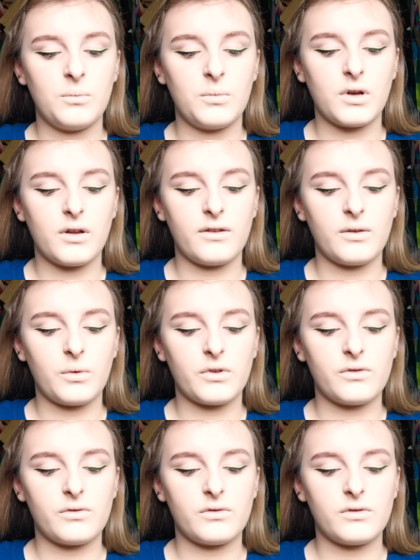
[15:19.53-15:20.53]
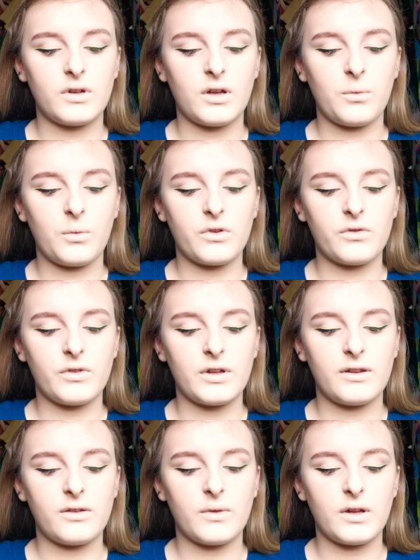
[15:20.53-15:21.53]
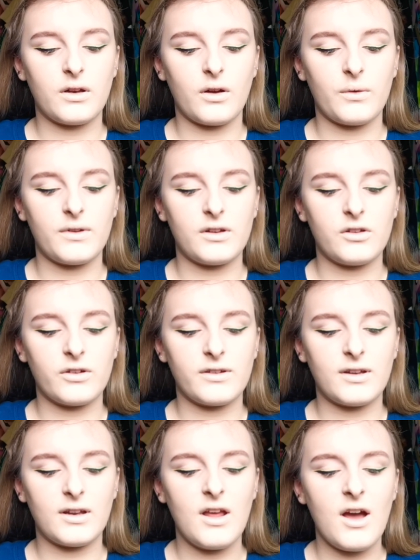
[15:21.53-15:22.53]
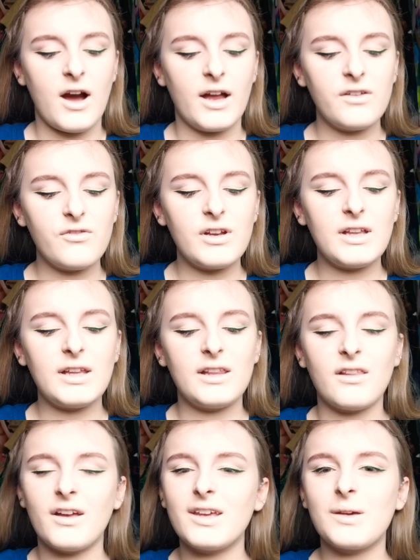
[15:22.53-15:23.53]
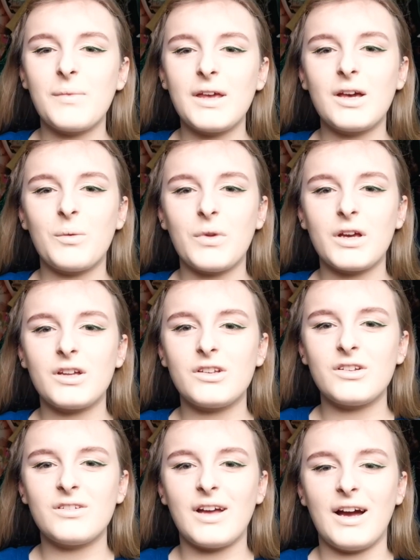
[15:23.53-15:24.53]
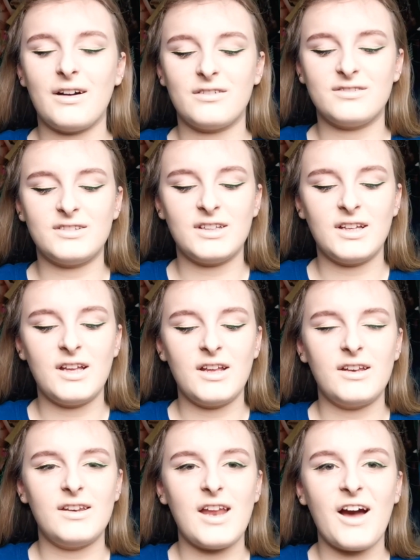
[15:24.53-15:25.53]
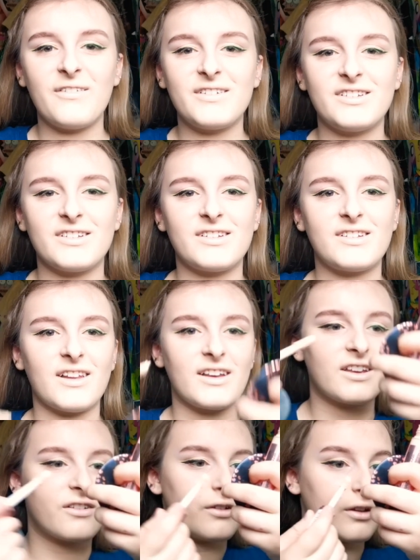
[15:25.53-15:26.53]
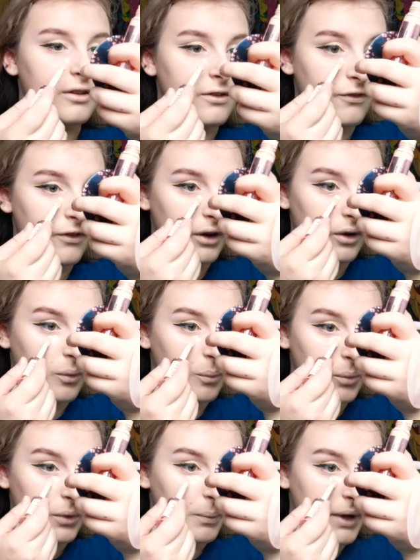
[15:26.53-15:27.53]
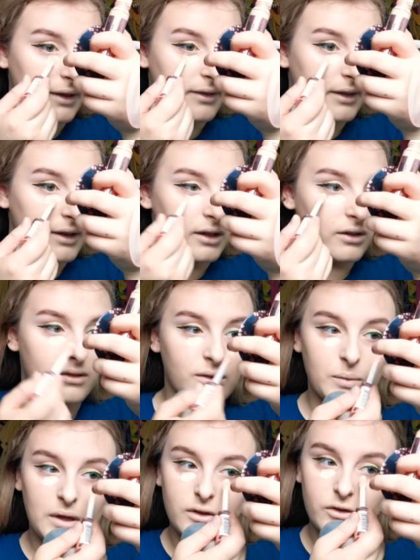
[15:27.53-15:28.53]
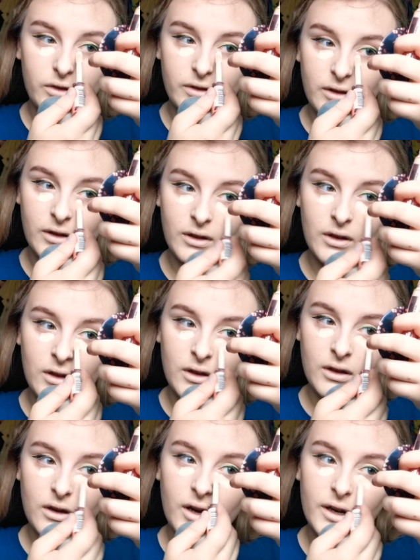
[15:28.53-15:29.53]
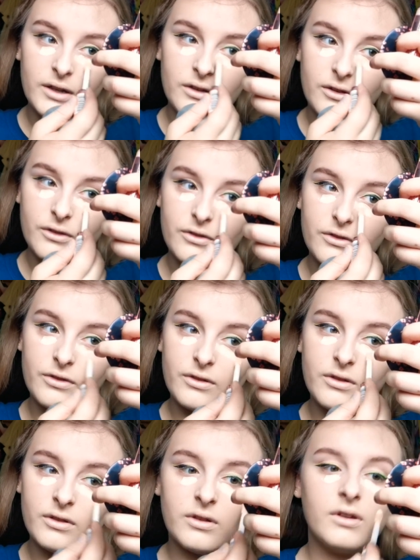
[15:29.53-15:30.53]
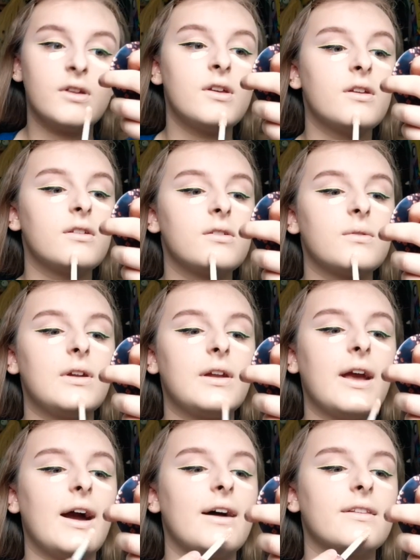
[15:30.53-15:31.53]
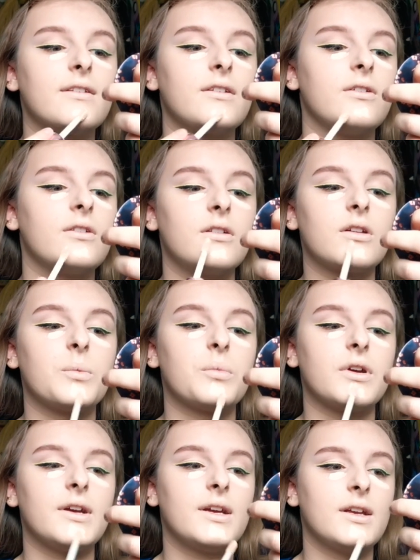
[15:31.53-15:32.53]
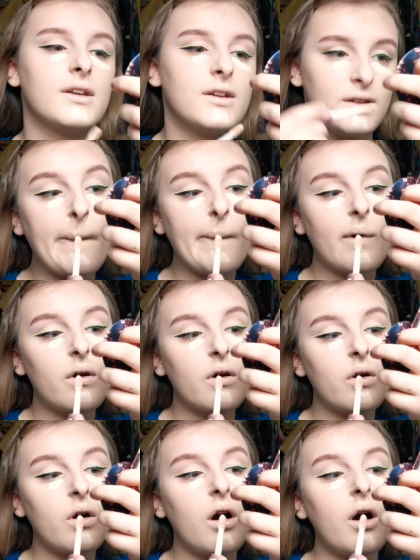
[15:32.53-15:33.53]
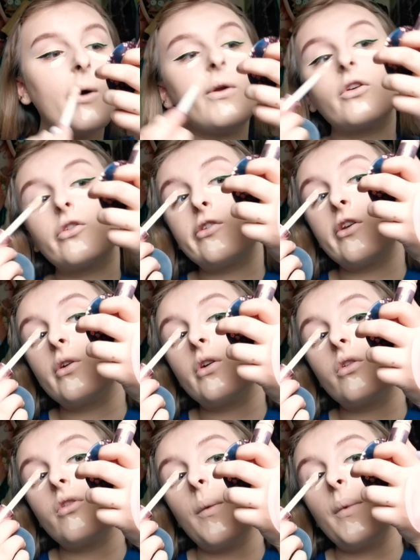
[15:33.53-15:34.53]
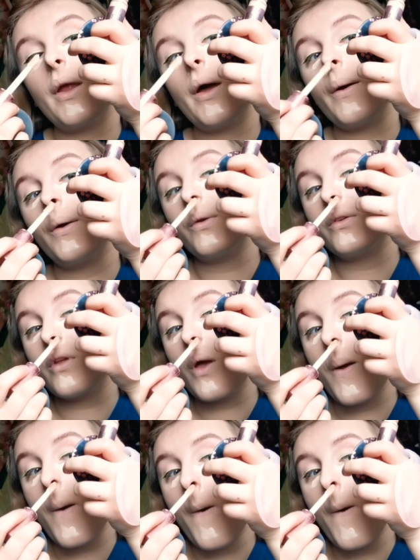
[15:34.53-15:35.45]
Because it wasn't really something I was interested in. I didn't really like makeup like I do now. Now it's just like, it's fun. But back then it used to be just kind of something I had to do to look pretty. Oh, it looks so good around my nose.